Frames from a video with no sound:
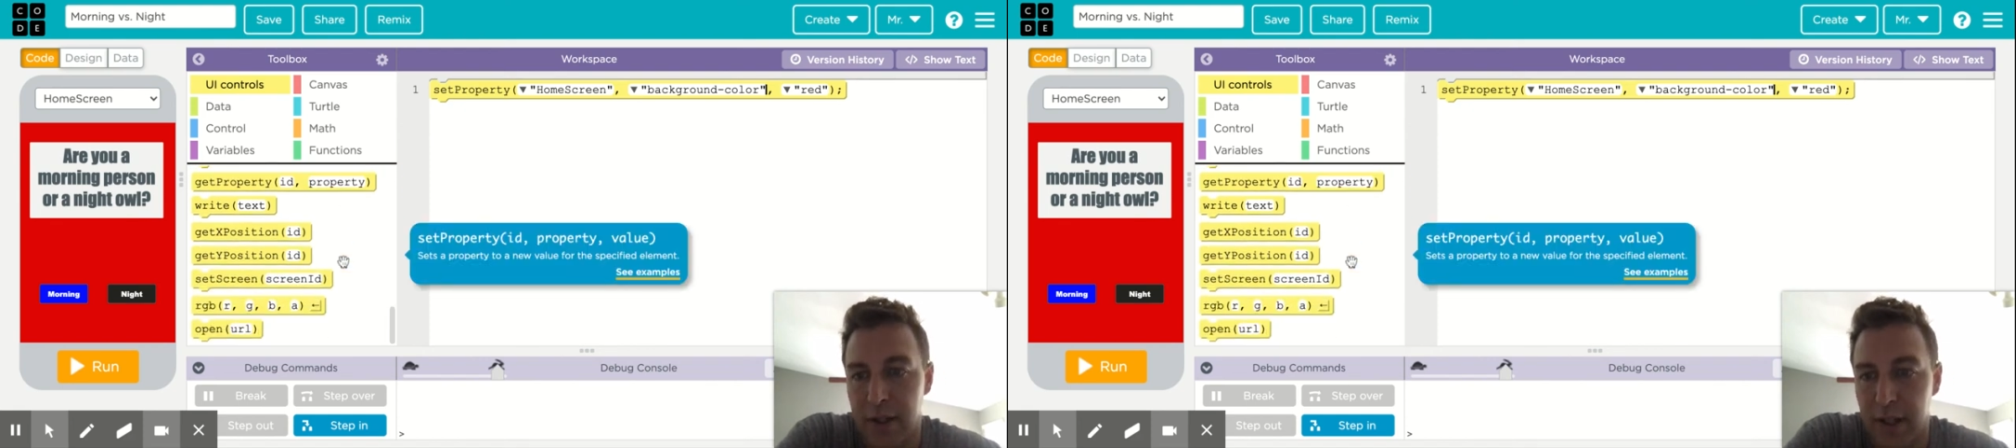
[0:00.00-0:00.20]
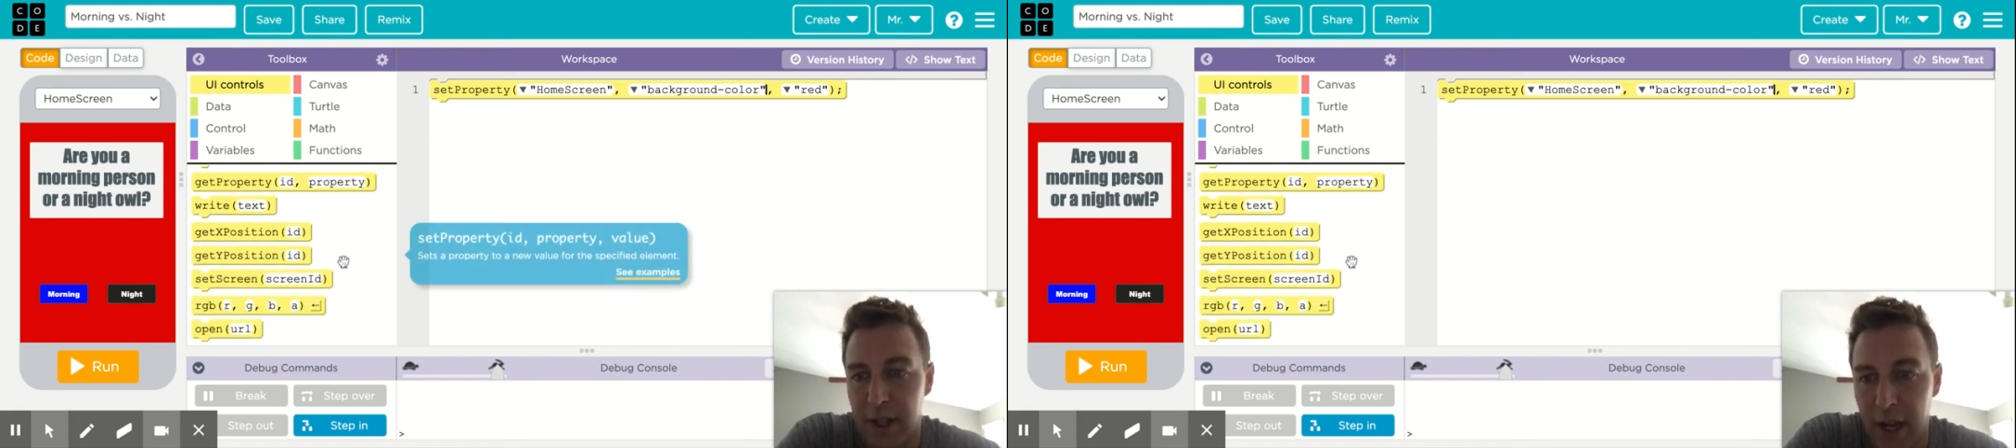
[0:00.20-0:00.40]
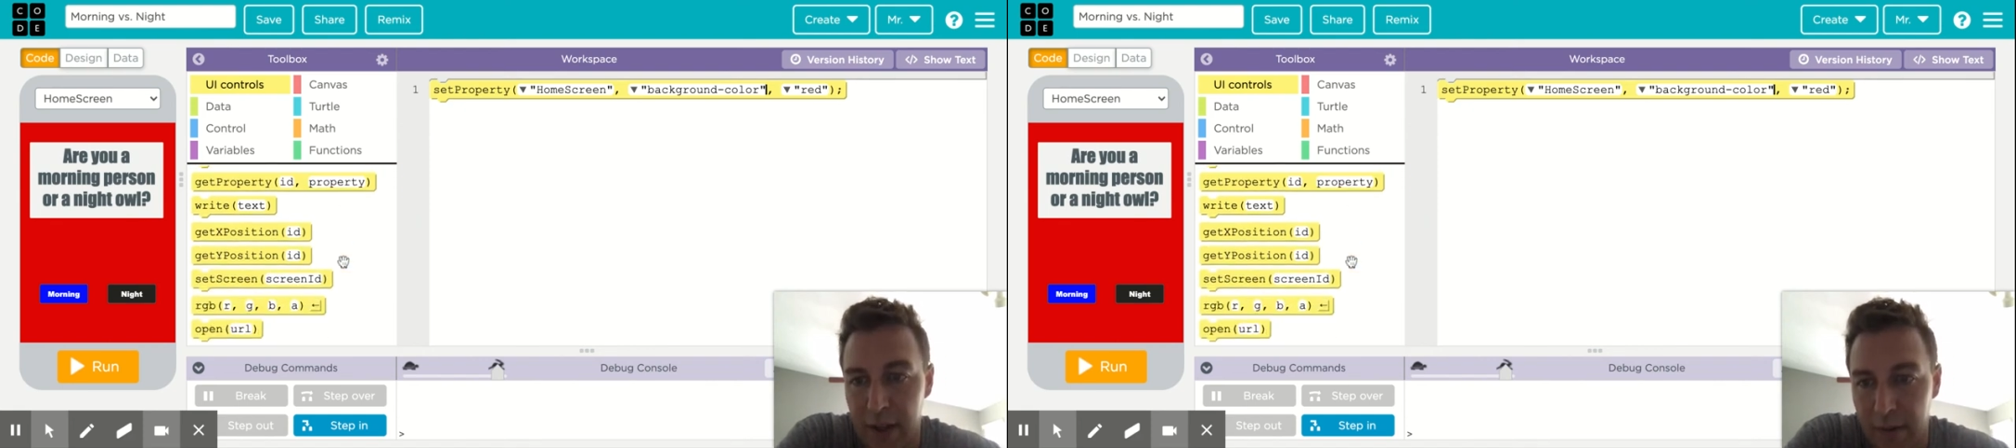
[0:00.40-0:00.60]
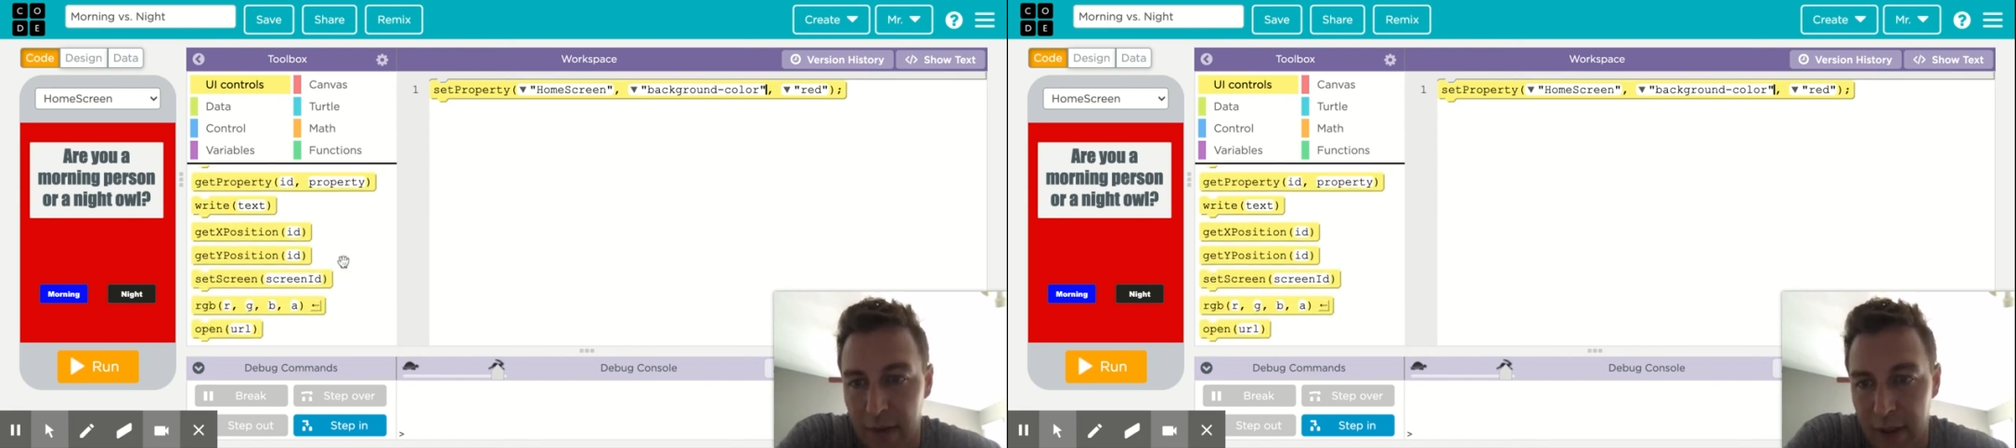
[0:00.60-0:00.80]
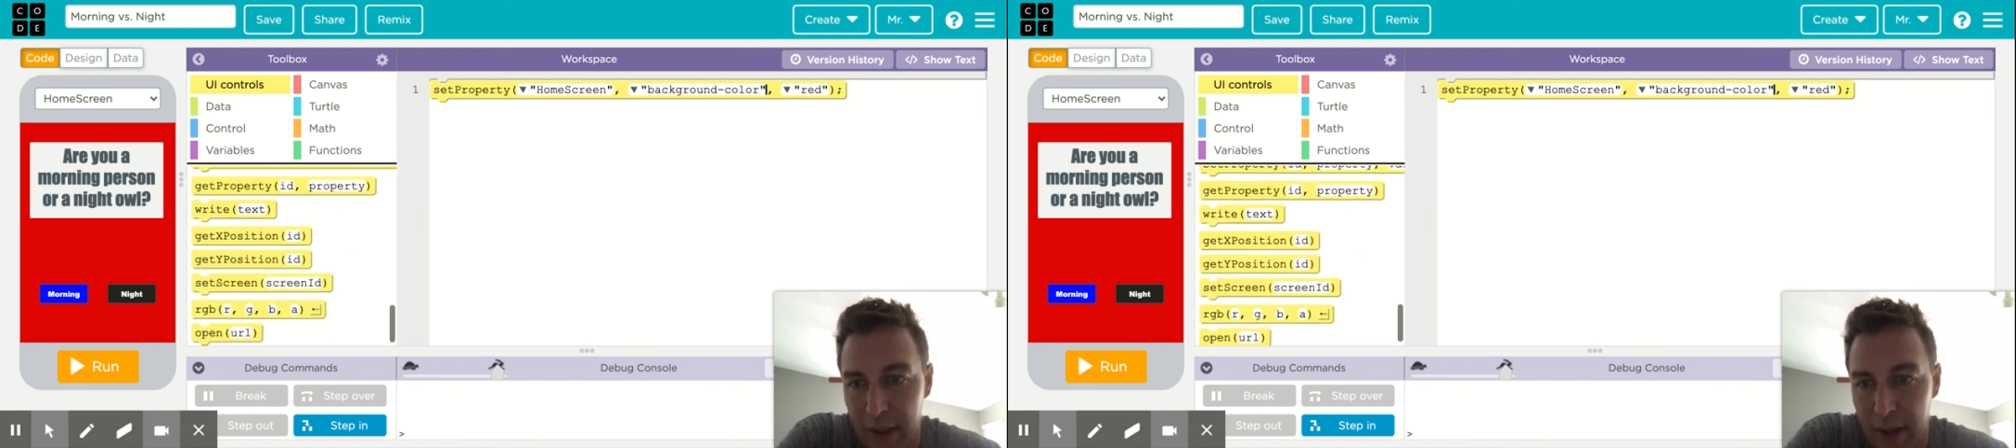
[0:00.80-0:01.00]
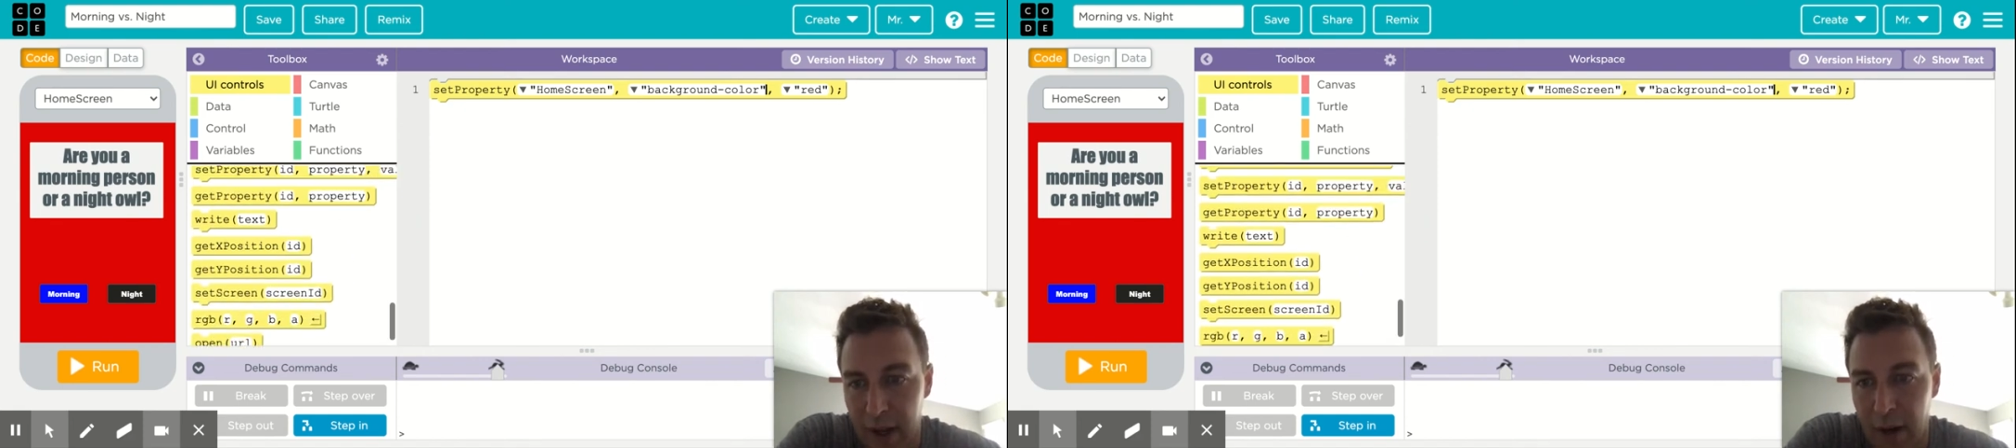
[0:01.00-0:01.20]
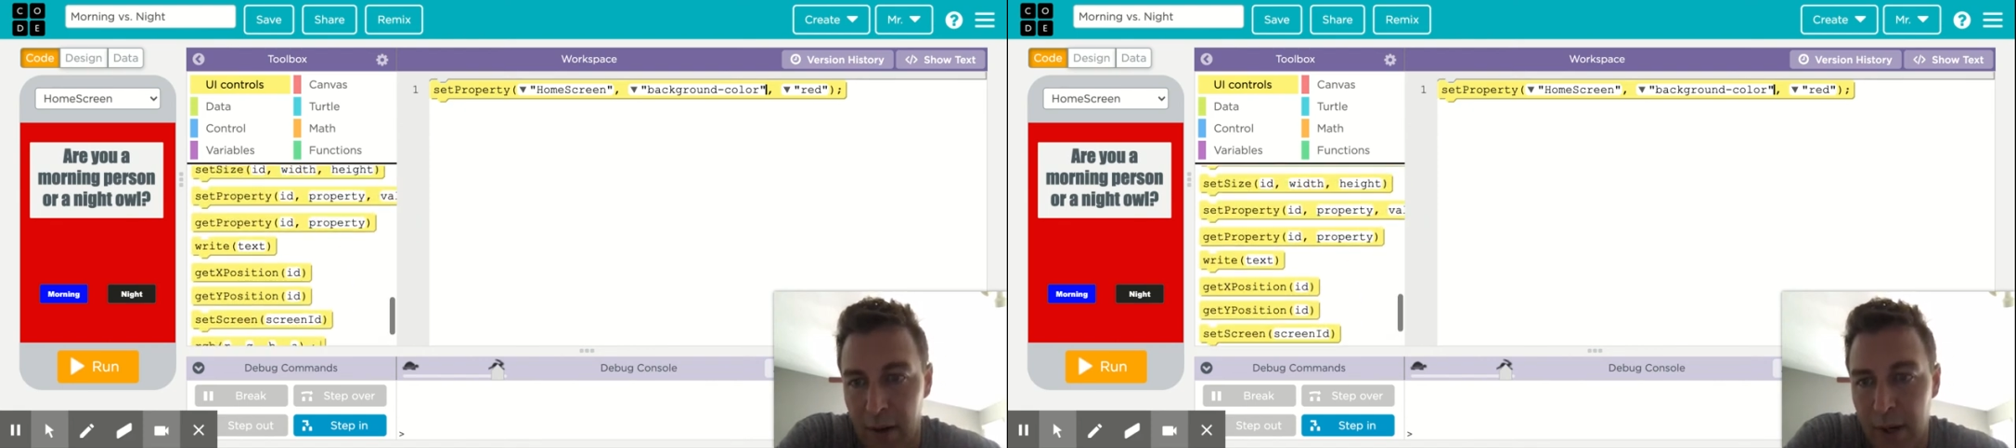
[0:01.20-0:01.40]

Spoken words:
to kind of get there.